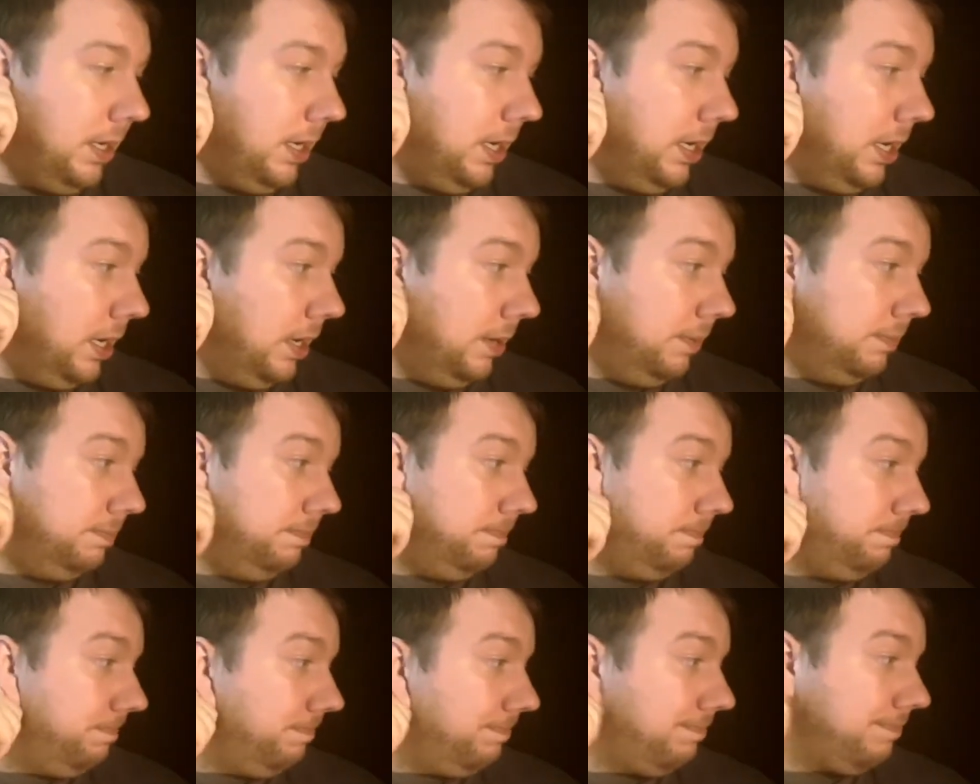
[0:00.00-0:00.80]

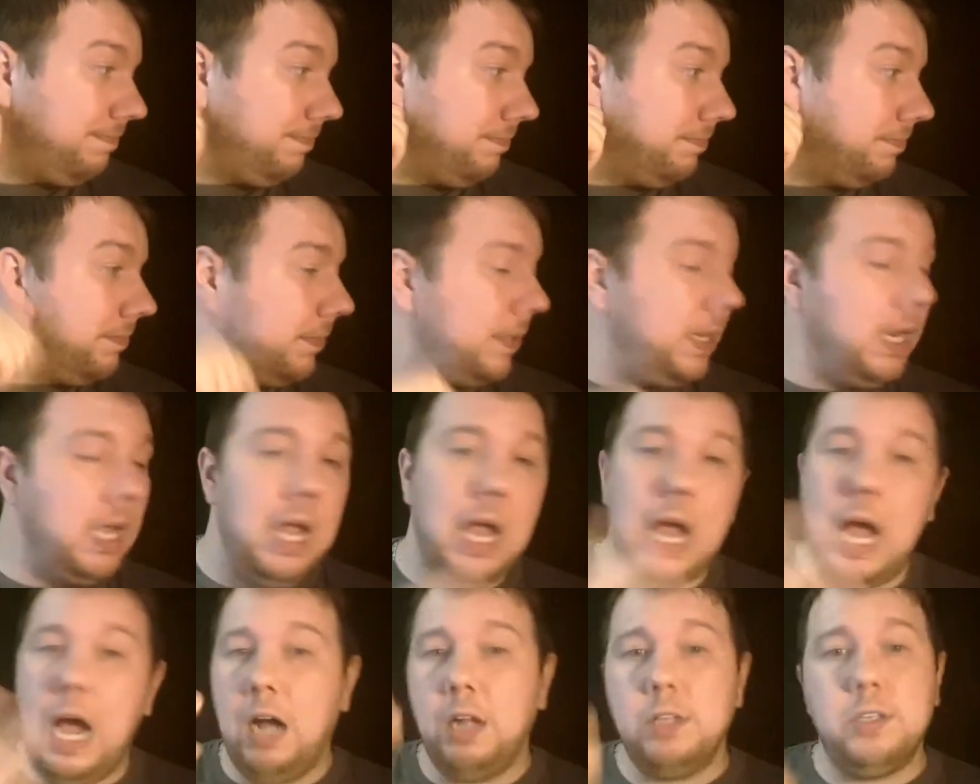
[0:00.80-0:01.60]

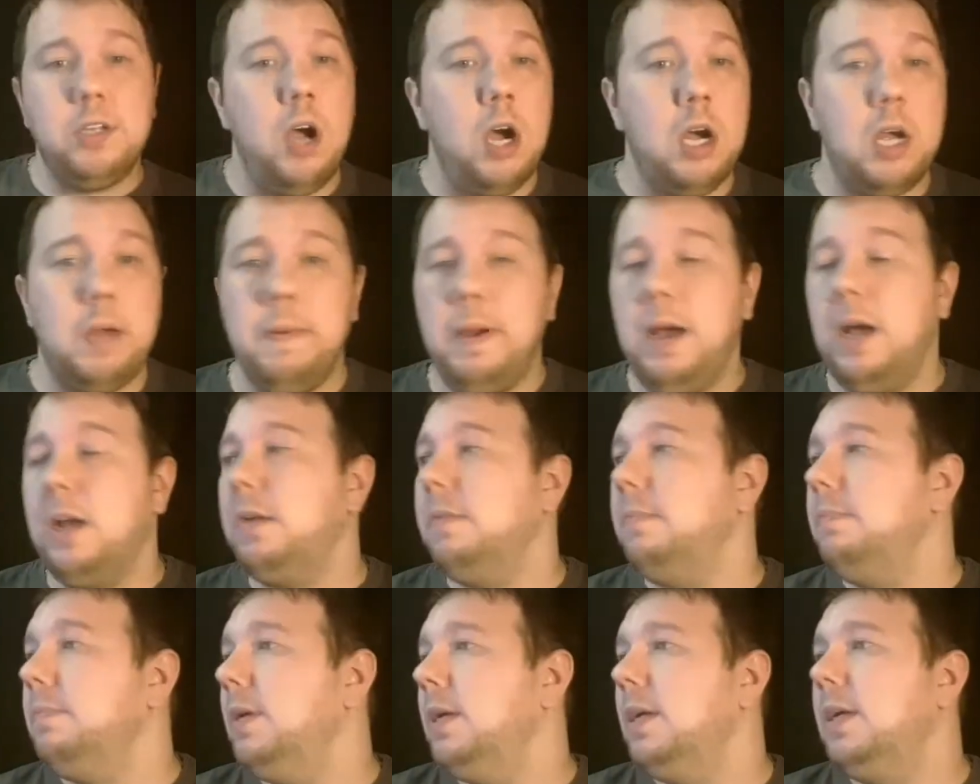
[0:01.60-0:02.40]
I'll talk about
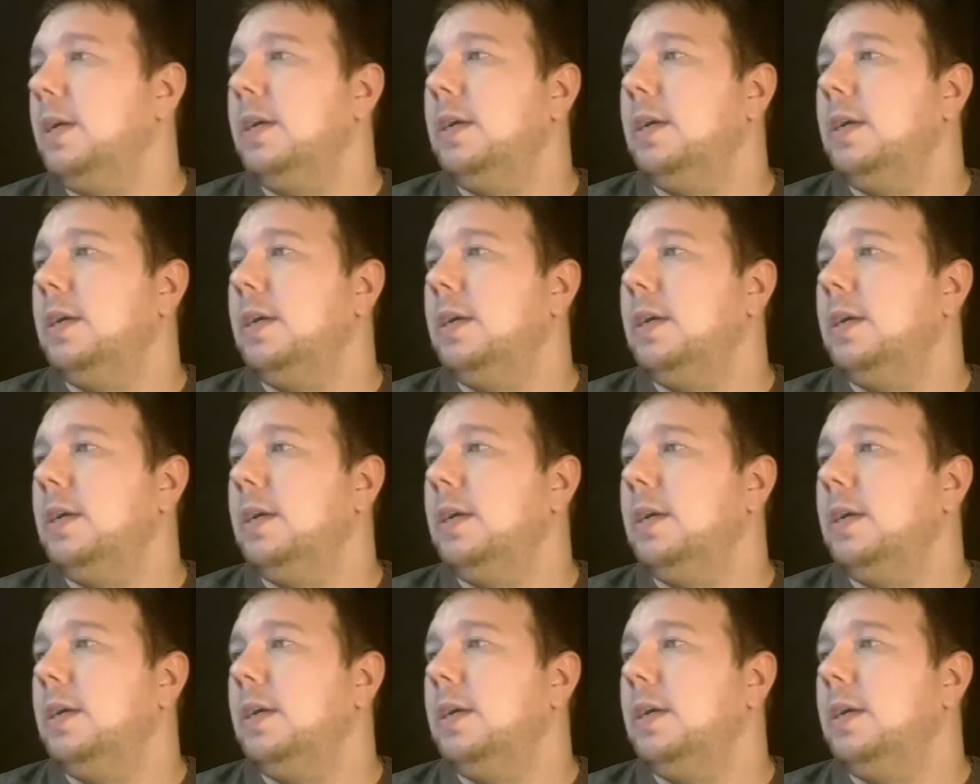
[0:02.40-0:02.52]
them.